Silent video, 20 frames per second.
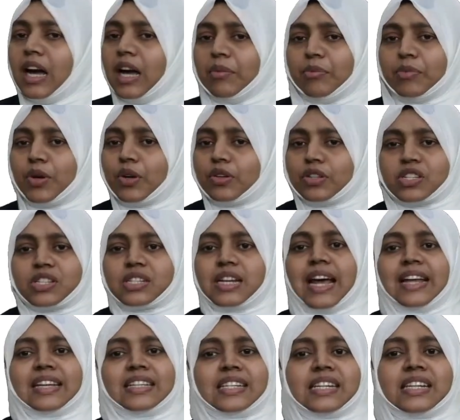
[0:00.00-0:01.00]
I'm not
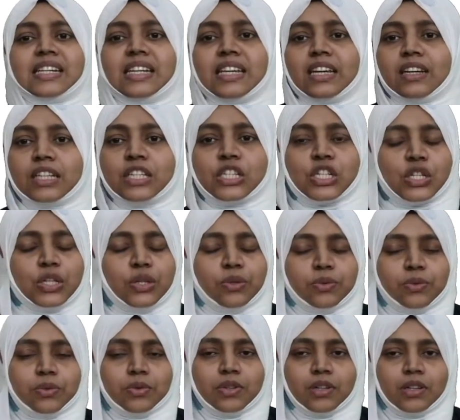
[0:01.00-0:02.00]
standing near to
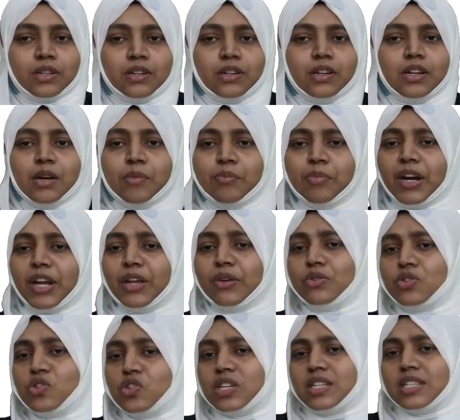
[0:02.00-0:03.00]
you. But
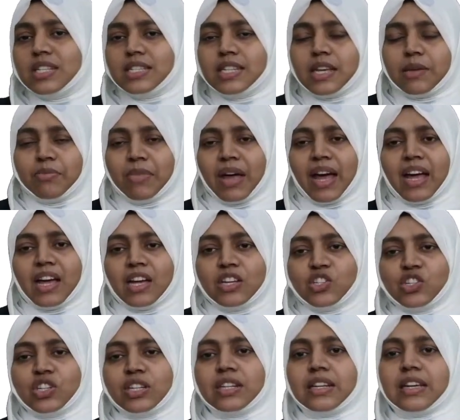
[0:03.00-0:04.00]
you just
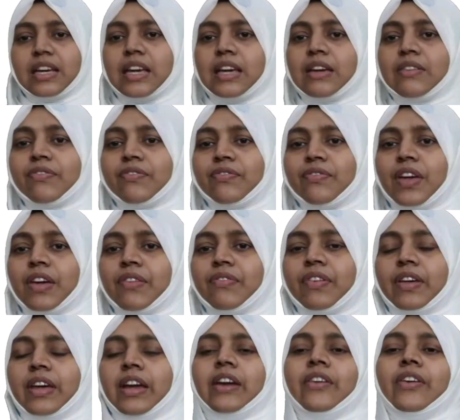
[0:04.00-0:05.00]
imagine if we
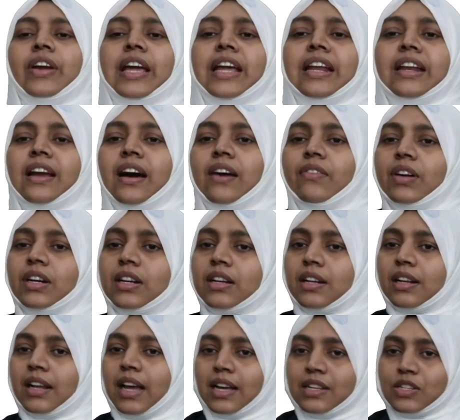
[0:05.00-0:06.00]
were in our
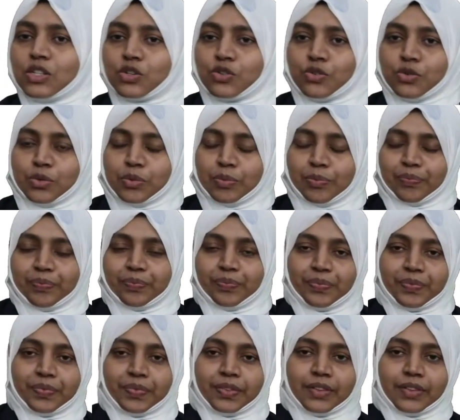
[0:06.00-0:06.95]
classroom.